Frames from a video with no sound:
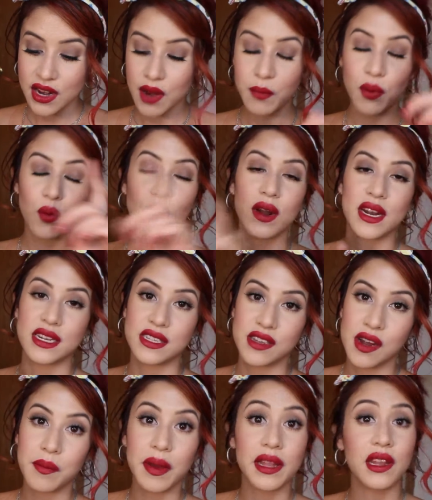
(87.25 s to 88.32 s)
Number one, it's
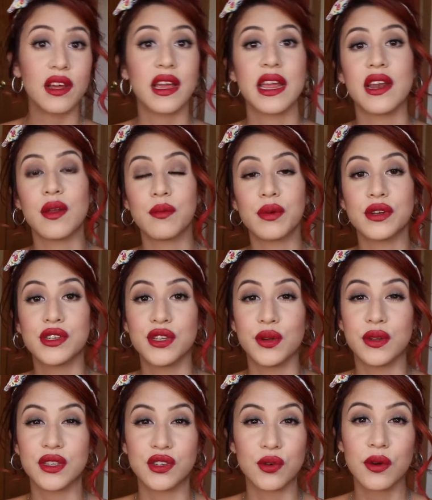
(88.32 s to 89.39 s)
not my look, and number
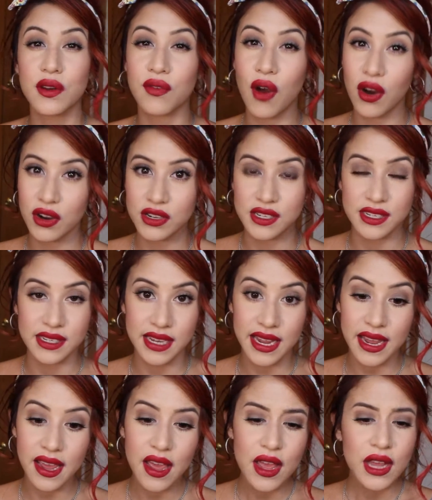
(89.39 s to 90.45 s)
two, it's sort of hard to
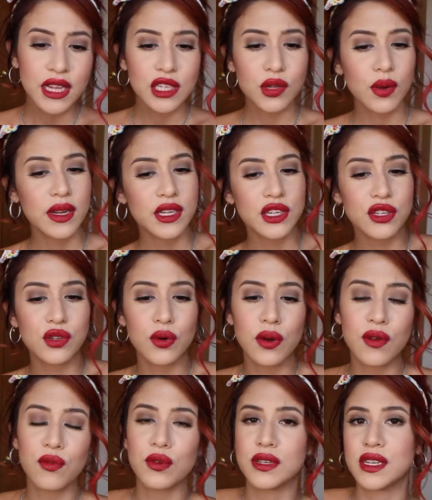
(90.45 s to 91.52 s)
see. So I just
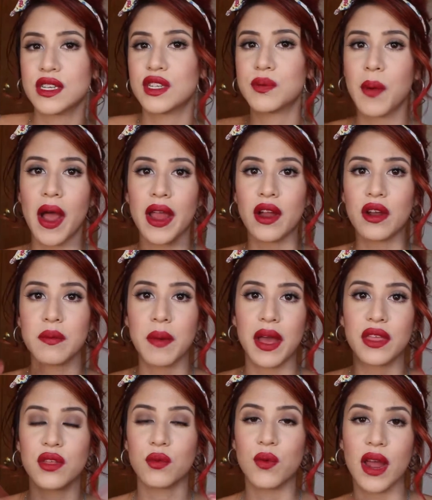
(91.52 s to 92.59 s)
sort of was inspired
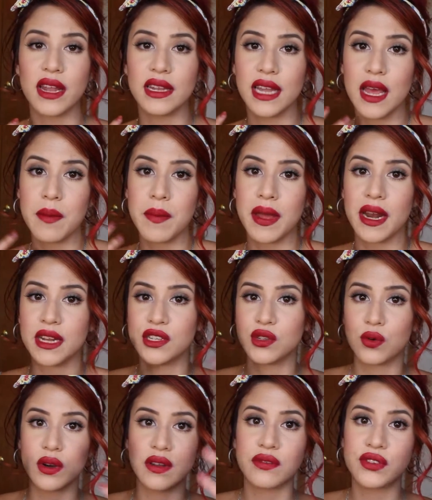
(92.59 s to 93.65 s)
by the red lip, and I
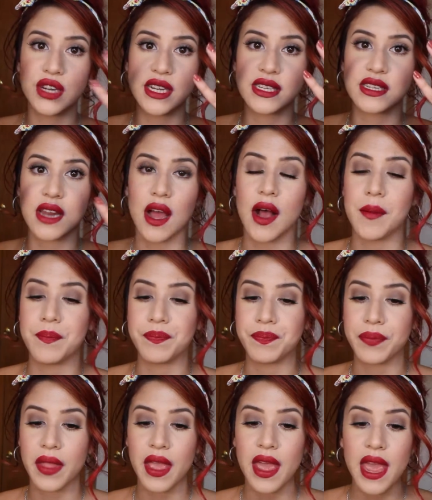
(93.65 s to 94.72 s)
sort of just
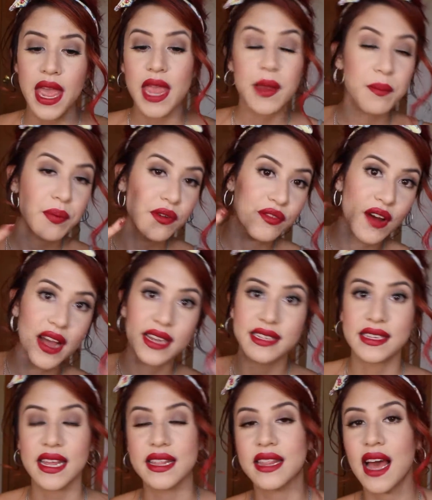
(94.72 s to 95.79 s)
um,
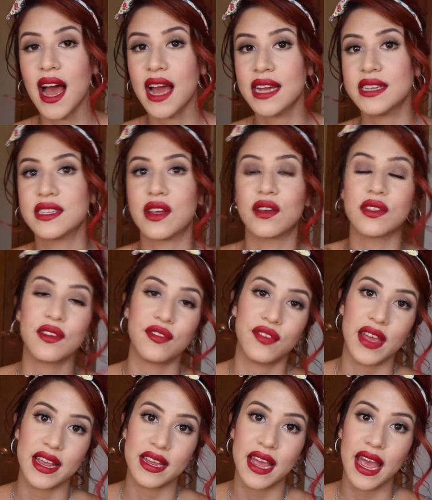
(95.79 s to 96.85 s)
improvised in the eyes on the
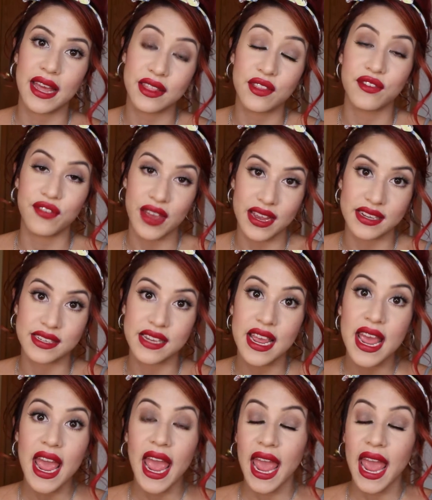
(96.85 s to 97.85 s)
face and the face.